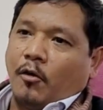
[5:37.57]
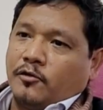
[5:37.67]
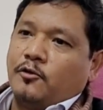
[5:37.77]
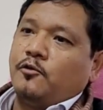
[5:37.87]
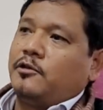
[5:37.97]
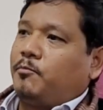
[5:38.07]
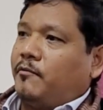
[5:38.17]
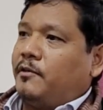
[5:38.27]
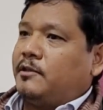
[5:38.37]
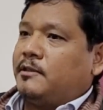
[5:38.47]
constitutional
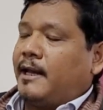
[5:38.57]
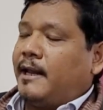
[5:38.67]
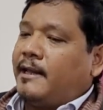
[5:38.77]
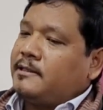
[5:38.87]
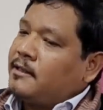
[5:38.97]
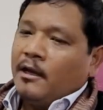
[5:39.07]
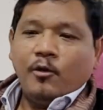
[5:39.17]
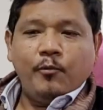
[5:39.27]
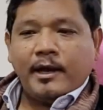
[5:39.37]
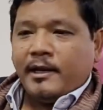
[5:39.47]
provisions, and hence
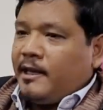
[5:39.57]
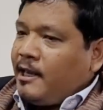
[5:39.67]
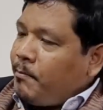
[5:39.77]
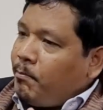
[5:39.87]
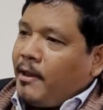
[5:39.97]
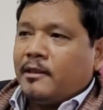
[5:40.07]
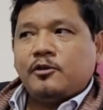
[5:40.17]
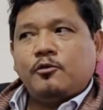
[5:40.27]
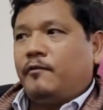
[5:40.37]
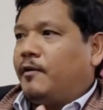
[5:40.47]
we can keep making this
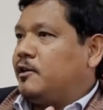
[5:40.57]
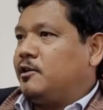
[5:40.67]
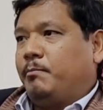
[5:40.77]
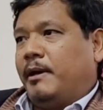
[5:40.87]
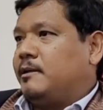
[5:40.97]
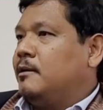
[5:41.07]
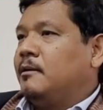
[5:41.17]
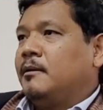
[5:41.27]
notification better.